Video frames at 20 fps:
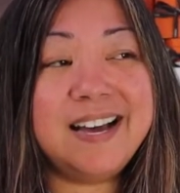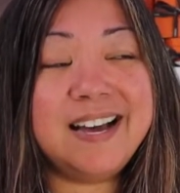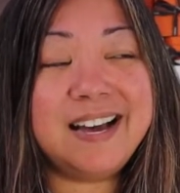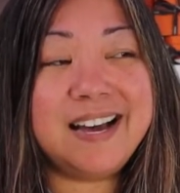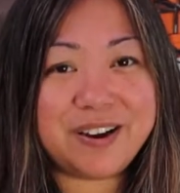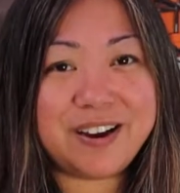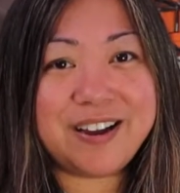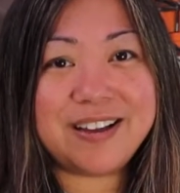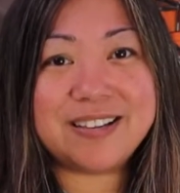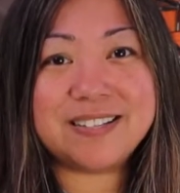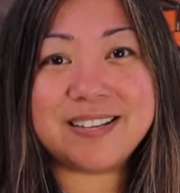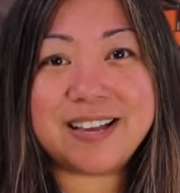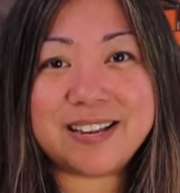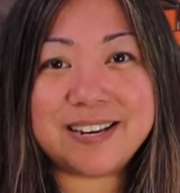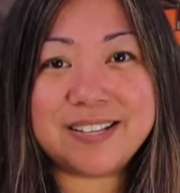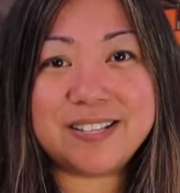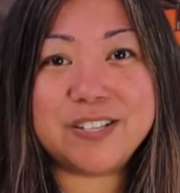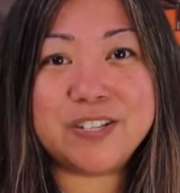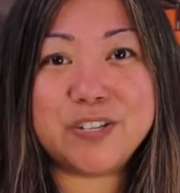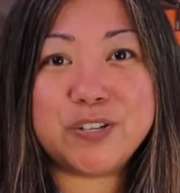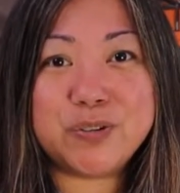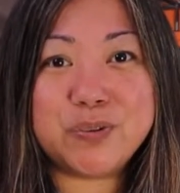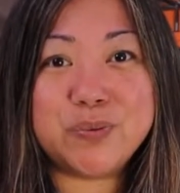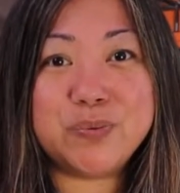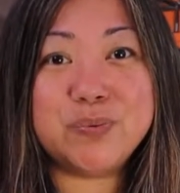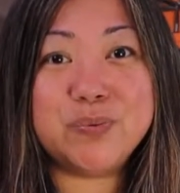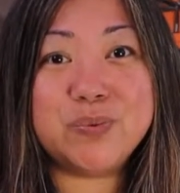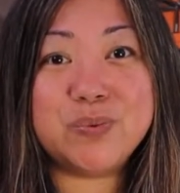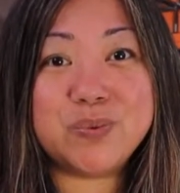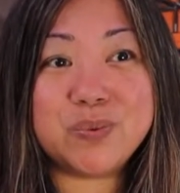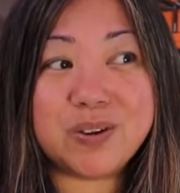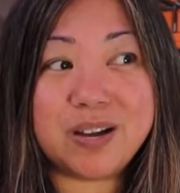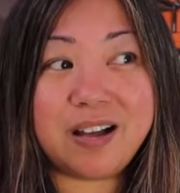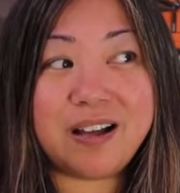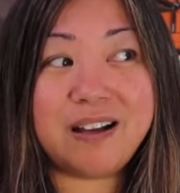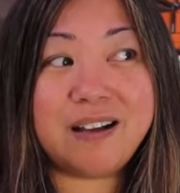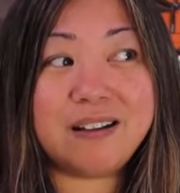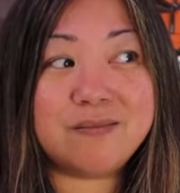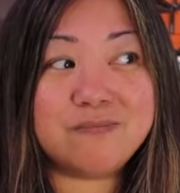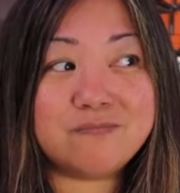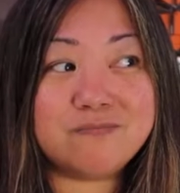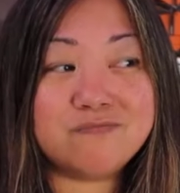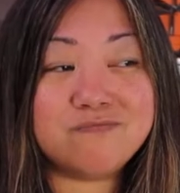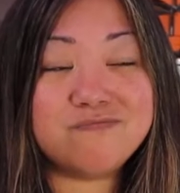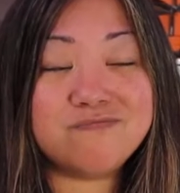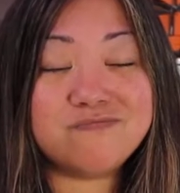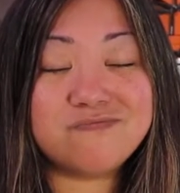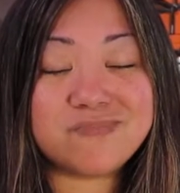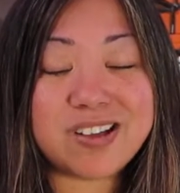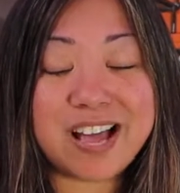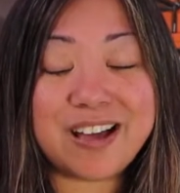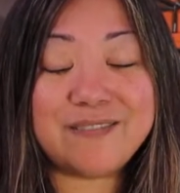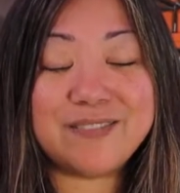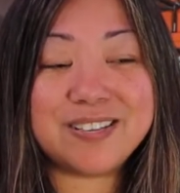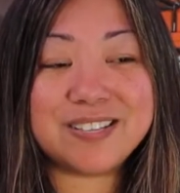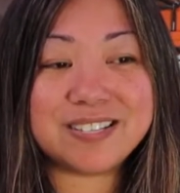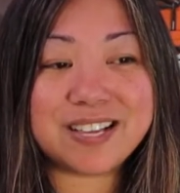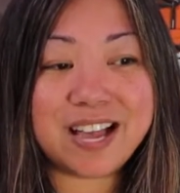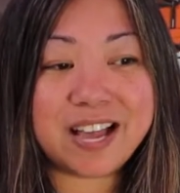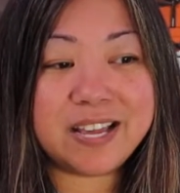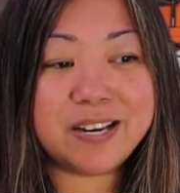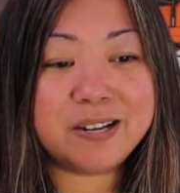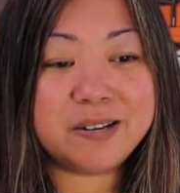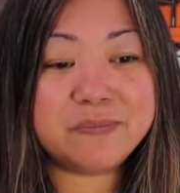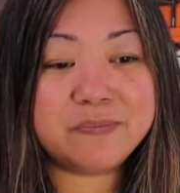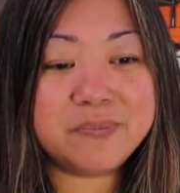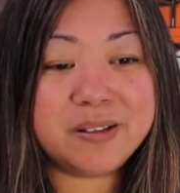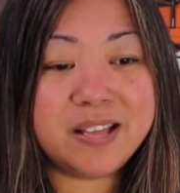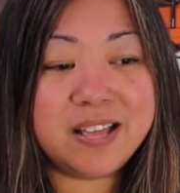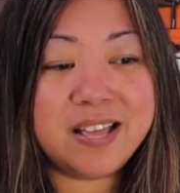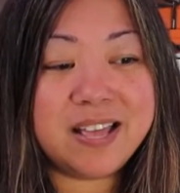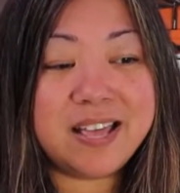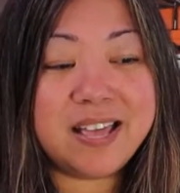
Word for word: Very excited to um, have this item.